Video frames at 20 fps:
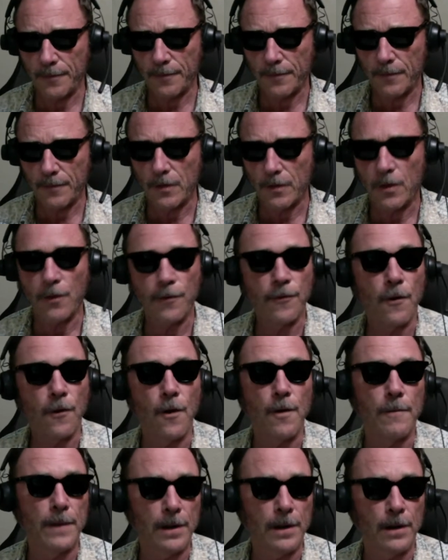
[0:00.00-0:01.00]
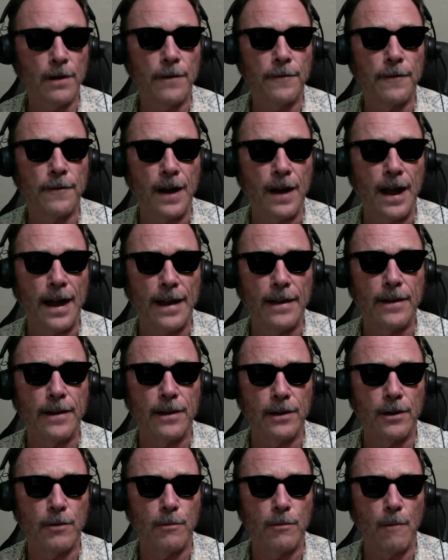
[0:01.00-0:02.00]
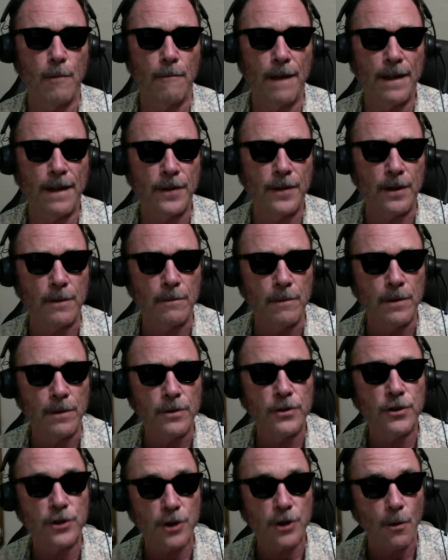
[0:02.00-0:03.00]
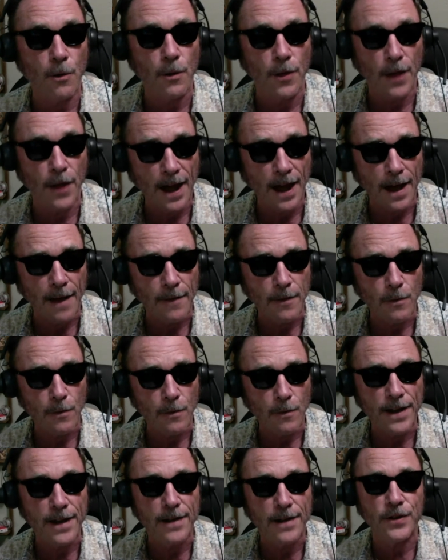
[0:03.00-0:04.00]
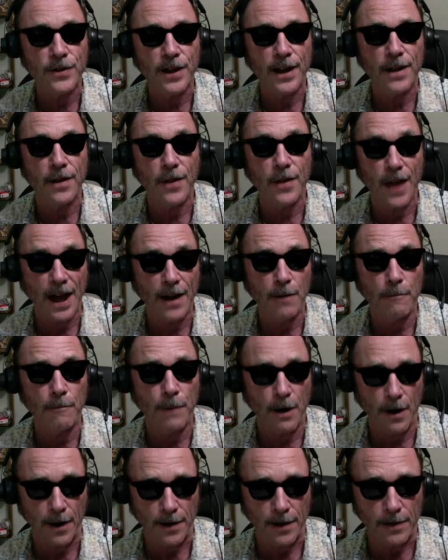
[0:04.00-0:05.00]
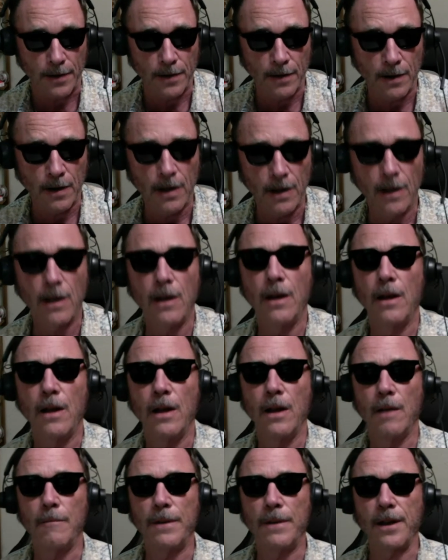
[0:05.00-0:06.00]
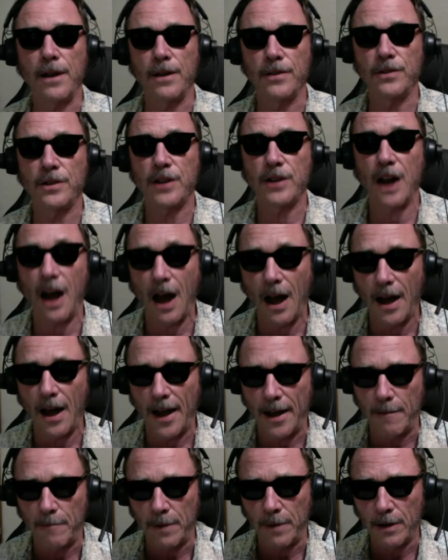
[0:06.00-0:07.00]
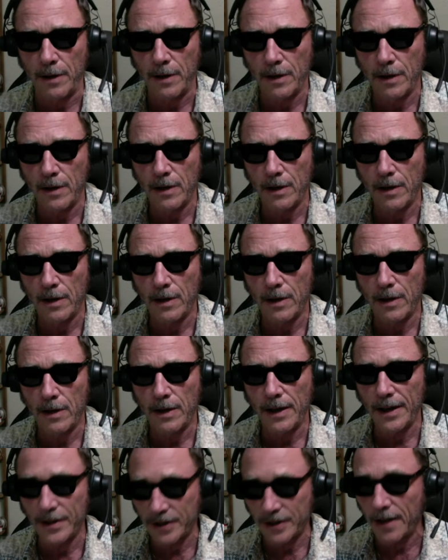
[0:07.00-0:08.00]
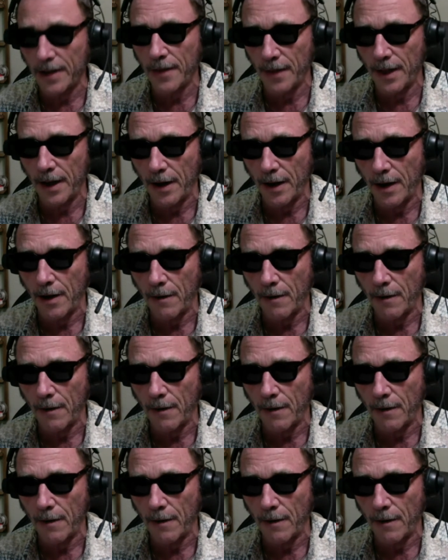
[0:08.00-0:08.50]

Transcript: the formula for angular momentum so that we can take that apart, because time is in there.